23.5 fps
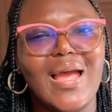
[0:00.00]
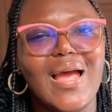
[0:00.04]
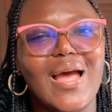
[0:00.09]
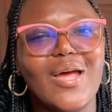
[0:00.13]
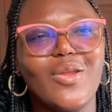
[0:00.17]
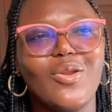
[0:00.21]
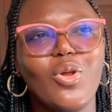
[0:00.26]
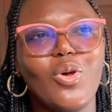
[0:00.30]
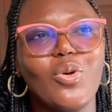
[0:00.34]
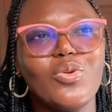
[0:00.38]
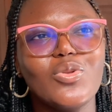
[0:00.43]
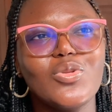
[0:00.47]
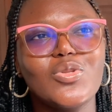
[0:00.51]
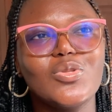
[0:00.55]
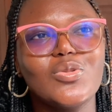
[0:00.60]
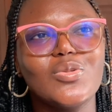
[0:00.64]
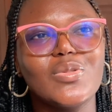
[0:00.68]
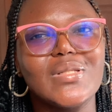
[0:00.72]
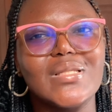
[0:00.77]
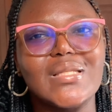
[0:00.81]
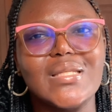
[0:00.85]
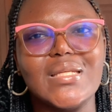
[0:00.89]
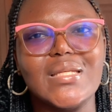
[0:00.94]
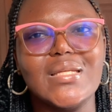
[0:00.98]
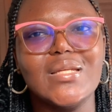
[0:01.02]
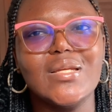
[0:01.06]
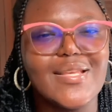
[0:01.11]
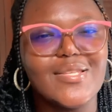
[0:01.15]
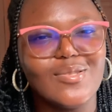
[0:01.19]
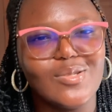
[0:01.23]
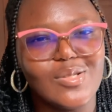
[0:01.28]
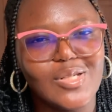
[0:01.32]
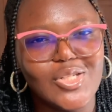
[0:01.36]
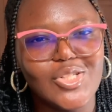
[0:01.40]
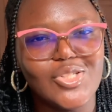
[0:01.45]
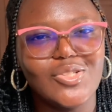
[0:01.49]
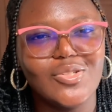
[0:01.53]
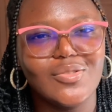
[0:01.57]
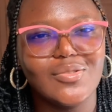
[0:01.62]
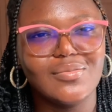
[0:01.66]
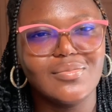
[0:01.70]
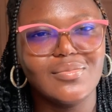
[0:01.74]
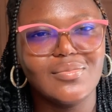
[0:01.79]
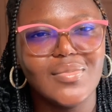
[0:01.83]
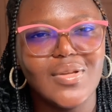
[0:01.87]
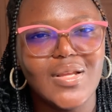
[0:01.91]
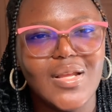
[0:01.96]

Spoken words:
and also the isolation,